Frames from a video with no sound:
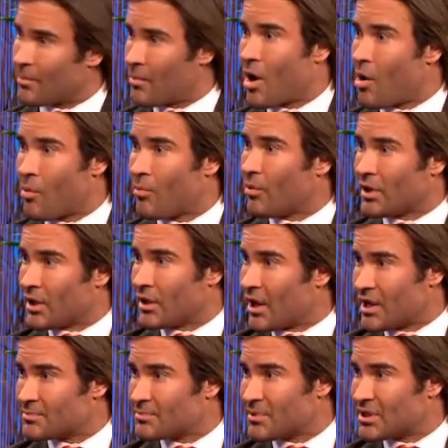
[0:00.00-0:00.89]
home and your
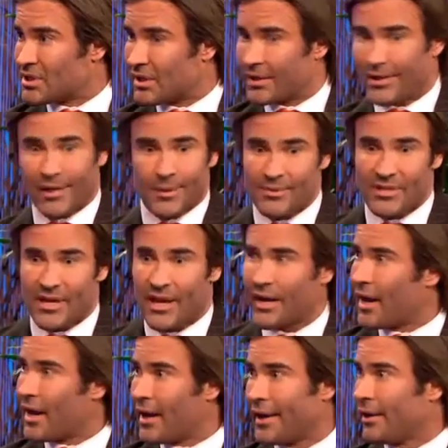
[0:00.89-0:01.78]
husband keeps saying,
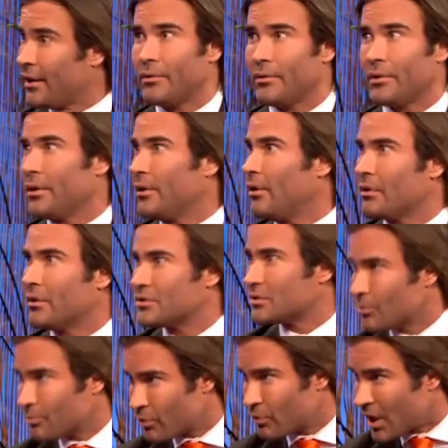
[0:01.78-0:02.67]
honey, you look
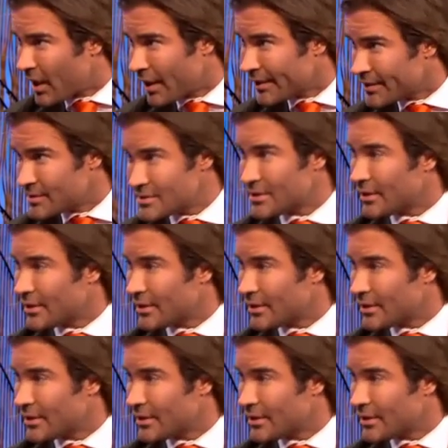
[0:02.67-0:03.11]
surprised,